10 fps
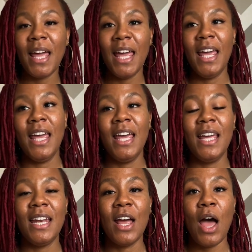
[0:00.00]

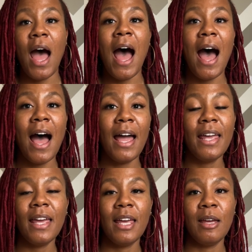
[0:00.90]
and
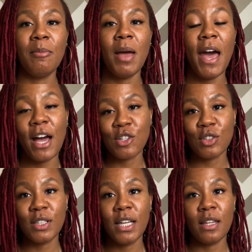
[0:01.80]
I am
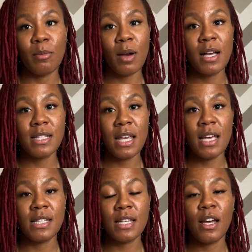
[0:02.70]
actually in the
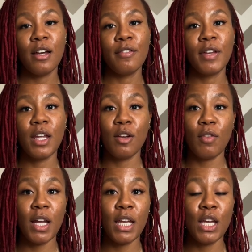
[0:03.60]
process of getting
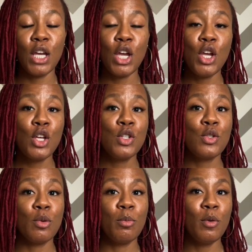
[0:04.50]
ready
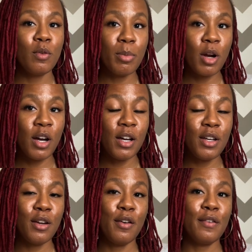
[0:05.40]
to move abroad
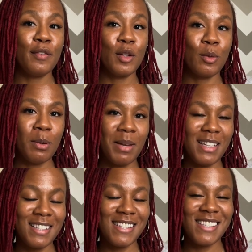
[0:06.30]
for 3
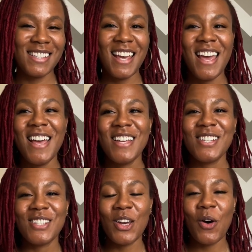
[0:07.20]
months.
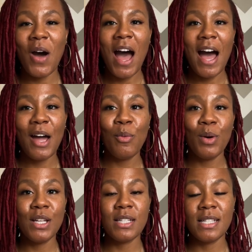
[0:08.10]
So I
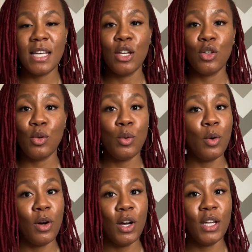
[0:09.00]
want to take you
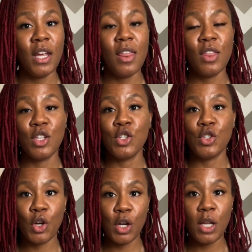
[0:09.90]
on this
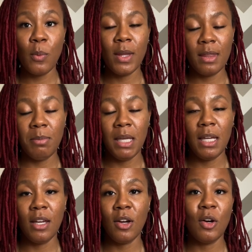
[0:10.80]
journey with
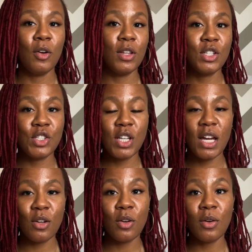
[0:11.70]
me on this
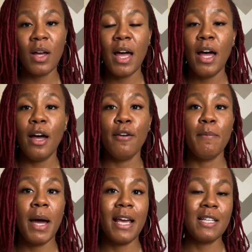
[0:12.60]
channel of
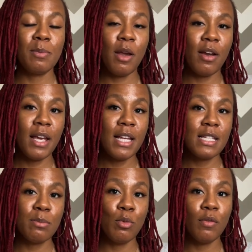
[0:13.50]
my
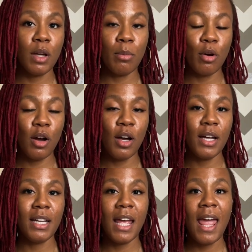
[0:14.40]
experience moving abroad